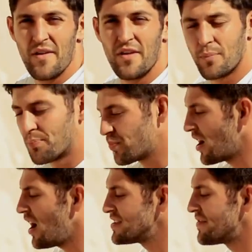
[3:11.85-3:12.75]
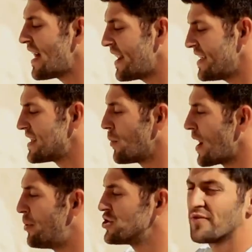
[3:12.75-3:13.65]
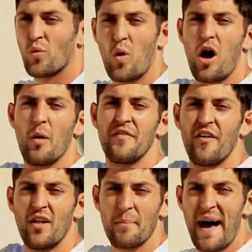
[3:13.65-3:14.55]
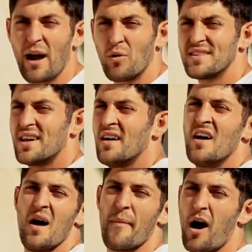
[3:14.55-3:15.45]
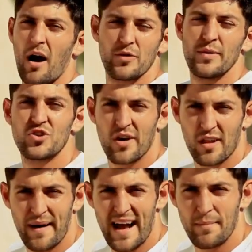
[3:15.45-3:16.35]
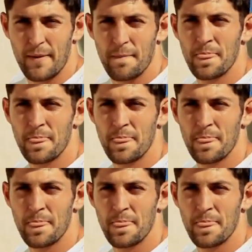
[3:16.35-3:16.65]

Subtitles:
The cause of that is that when I push off the wall, I'll be falling backwards, my arms will be trailing behind me.